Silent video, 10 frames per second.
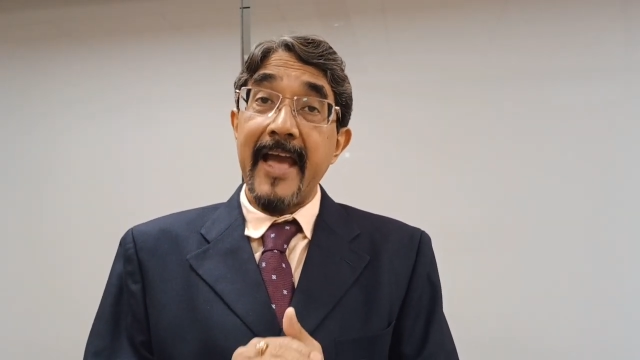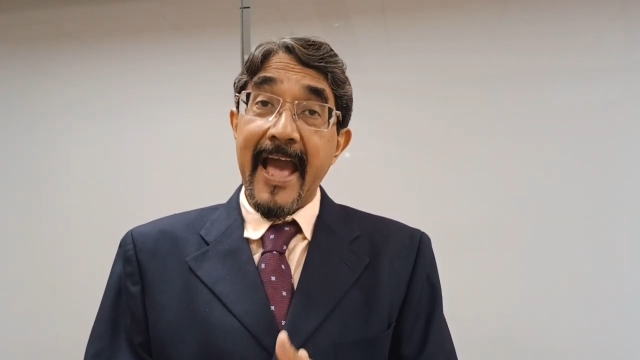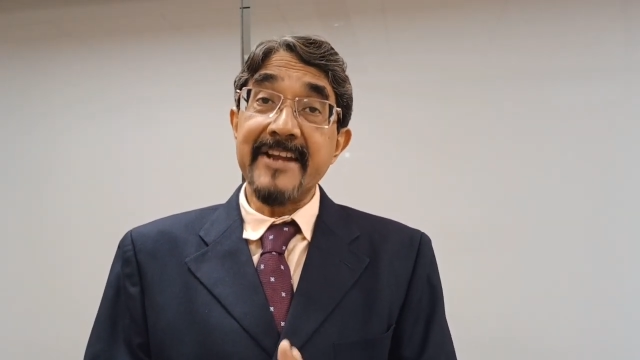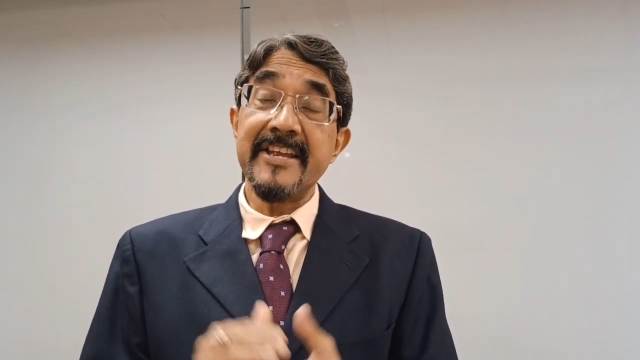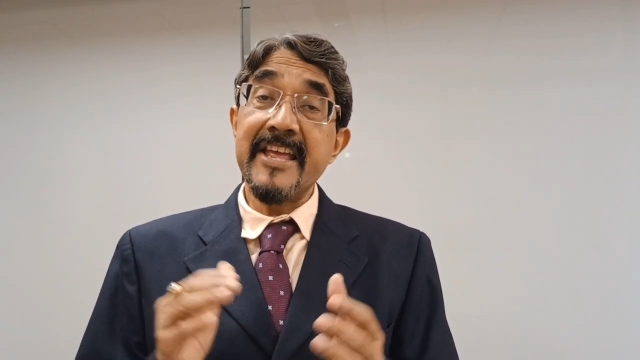
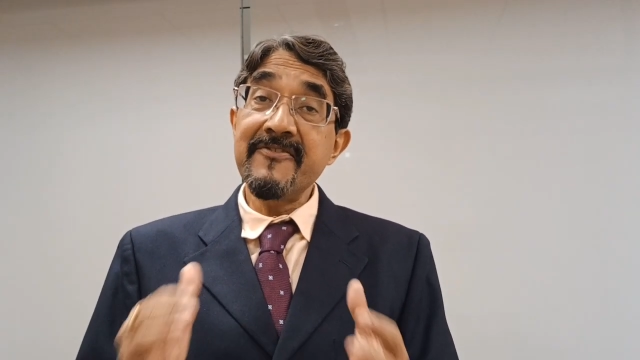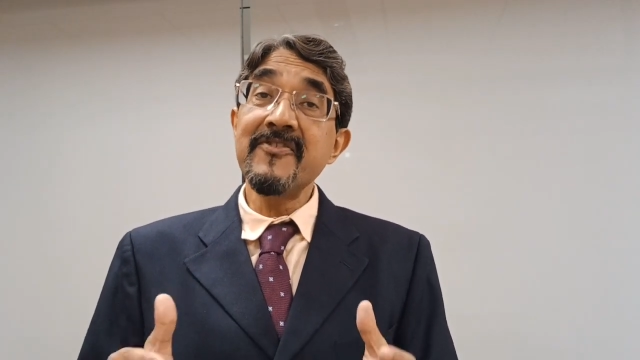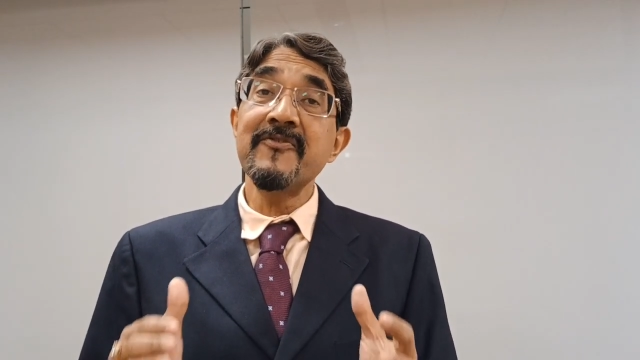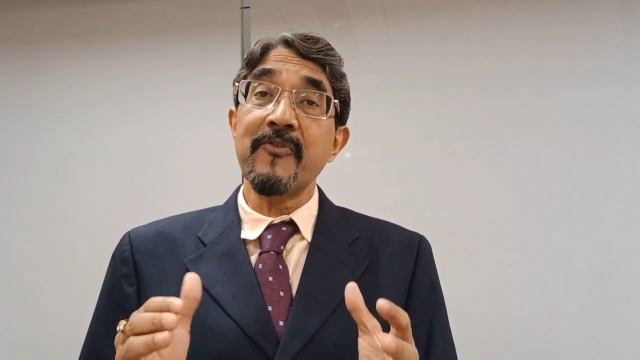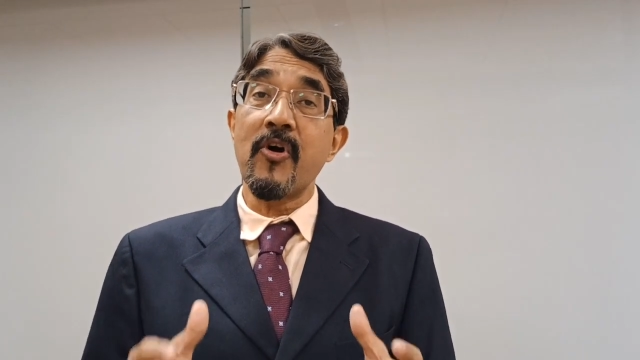And
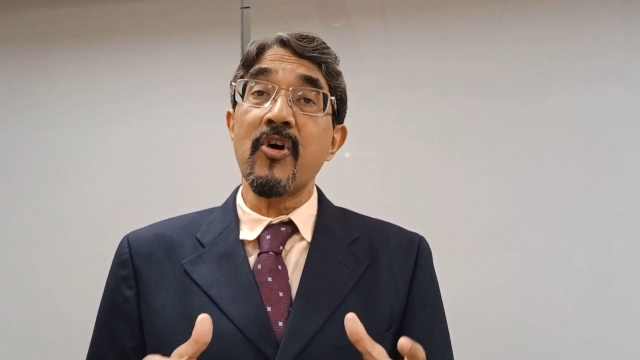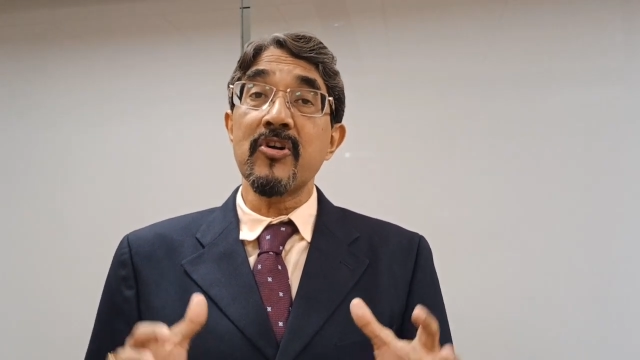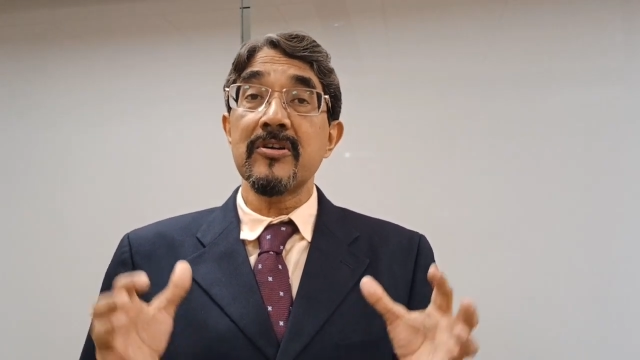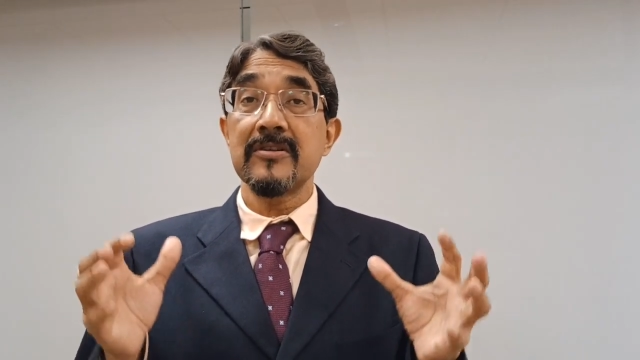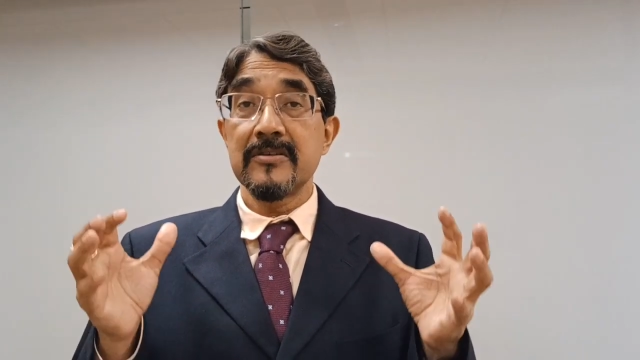even
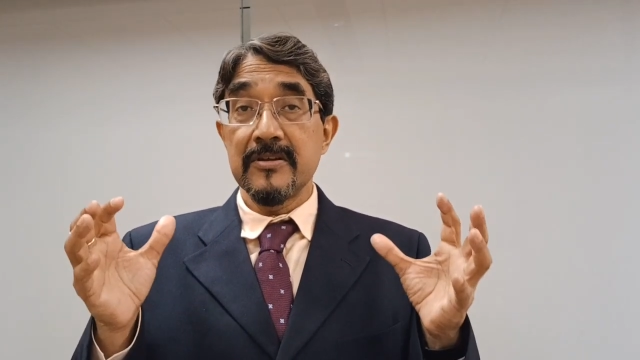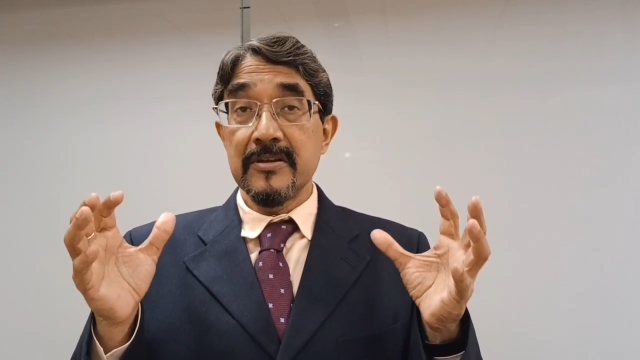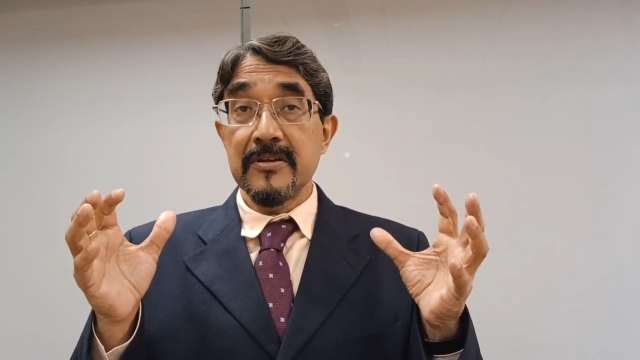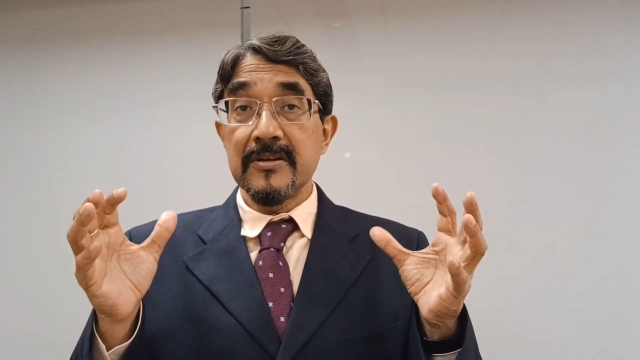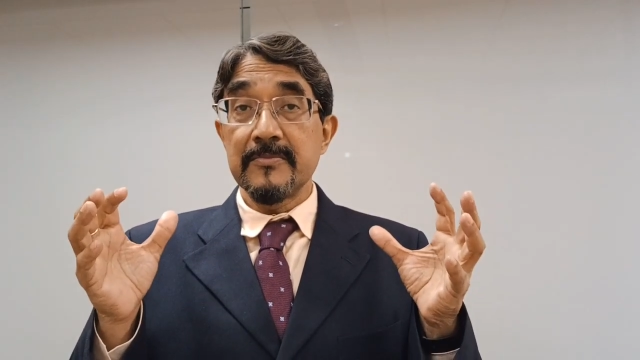for
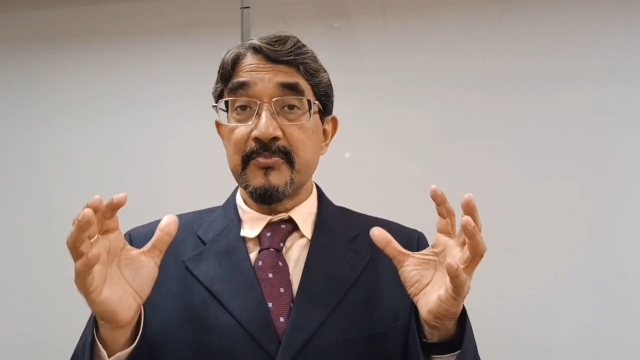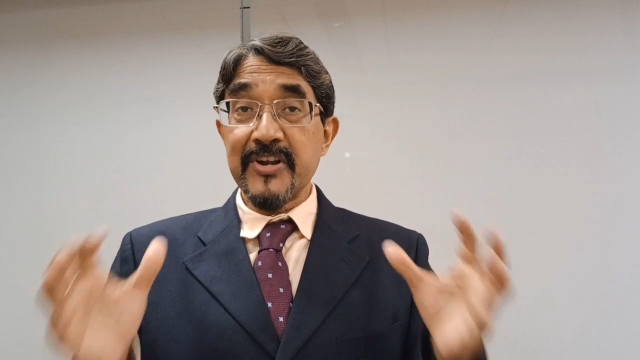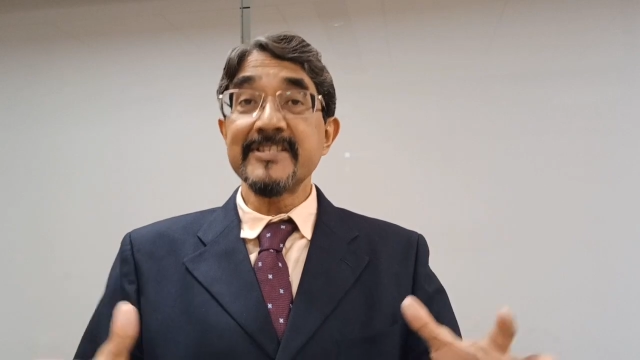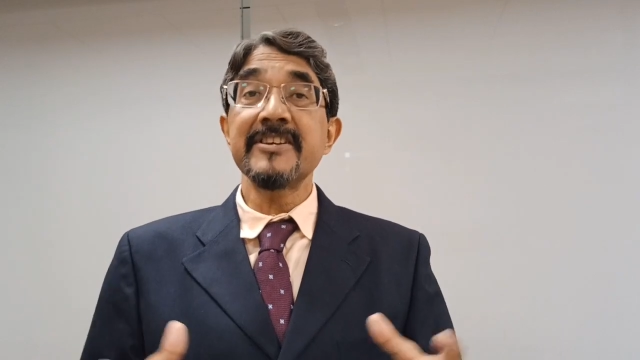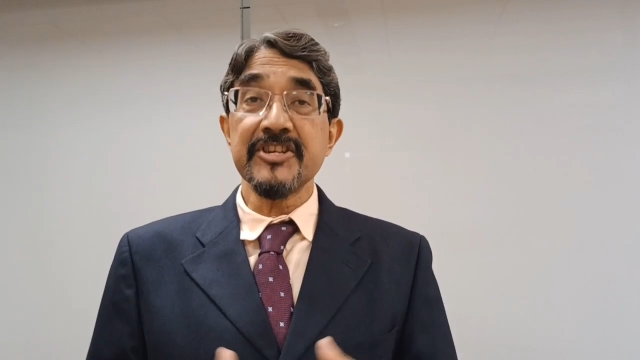
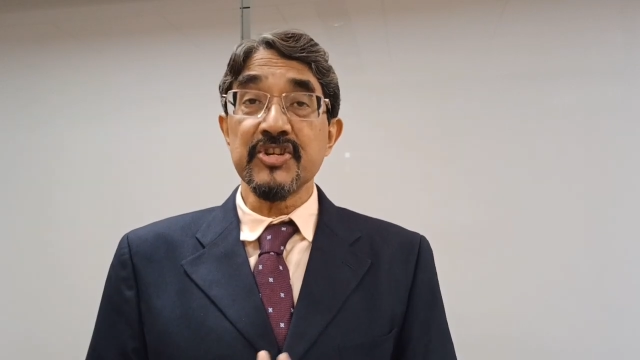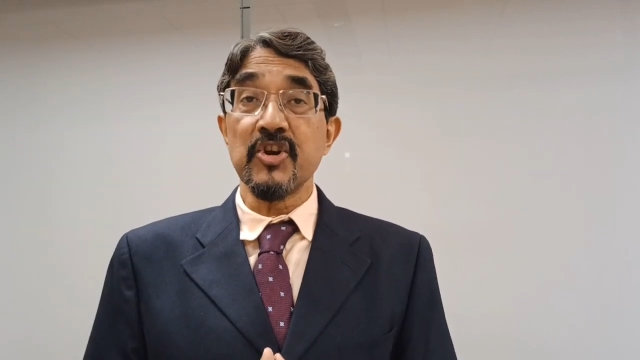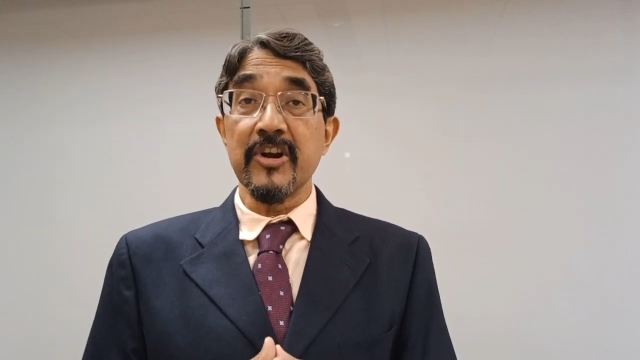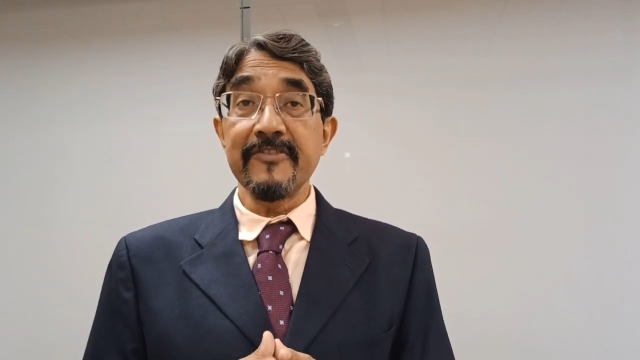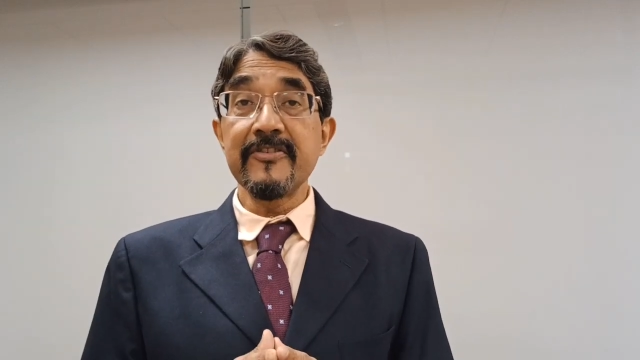presentation
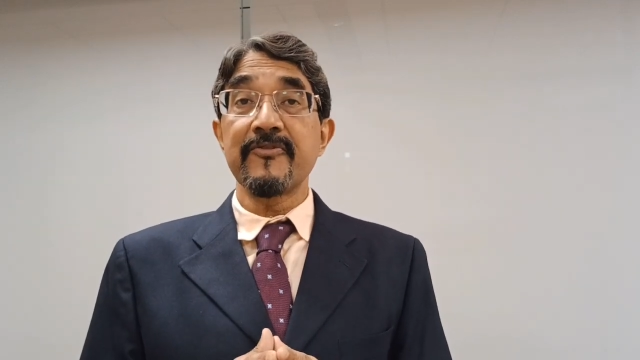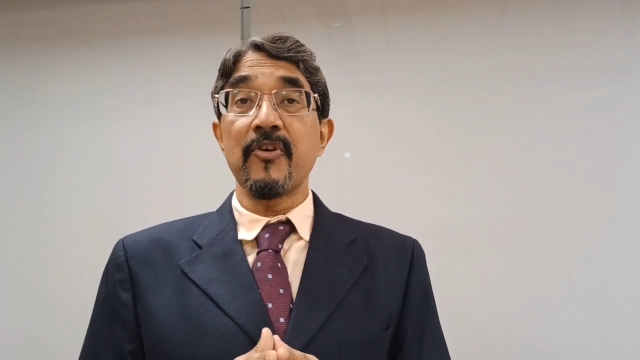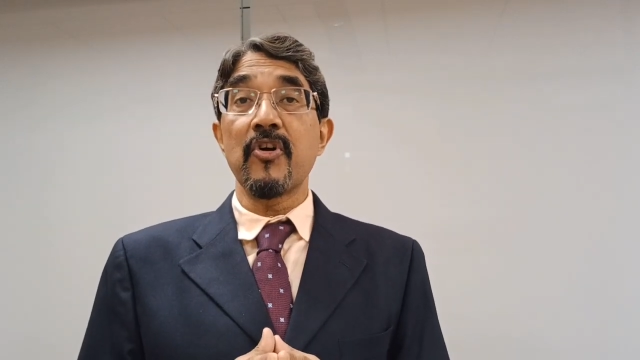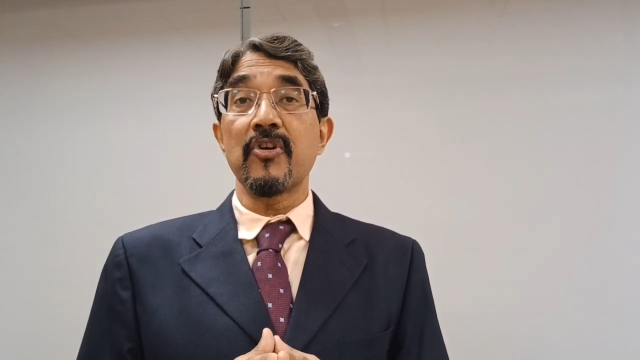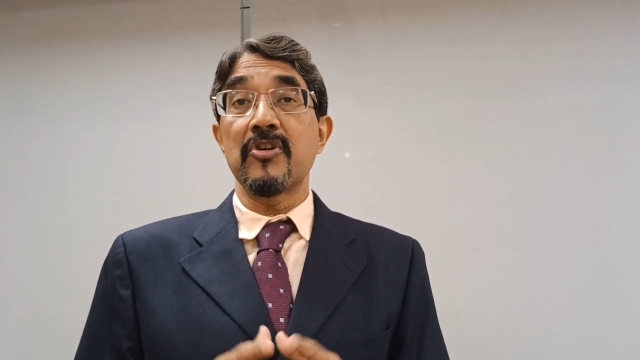or even
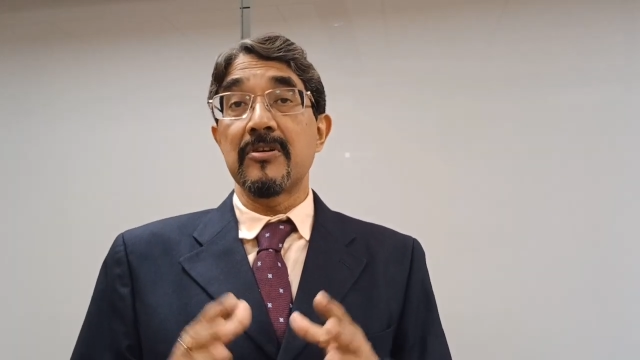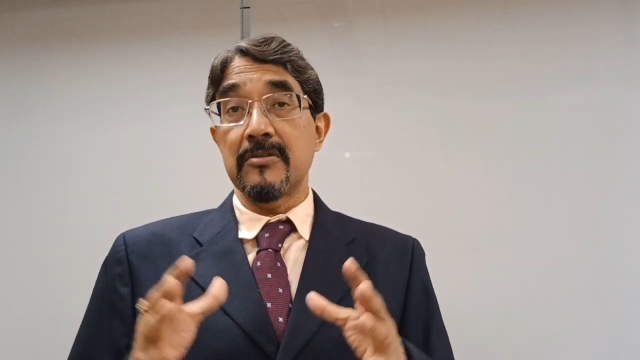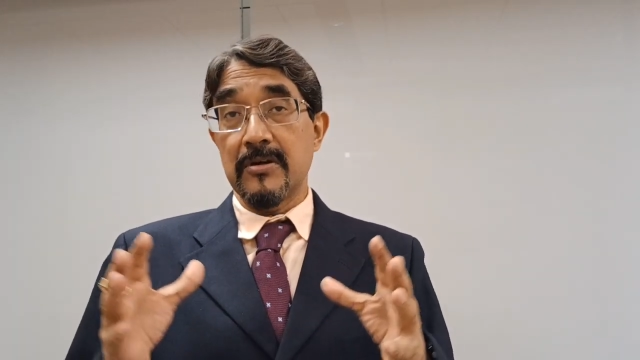for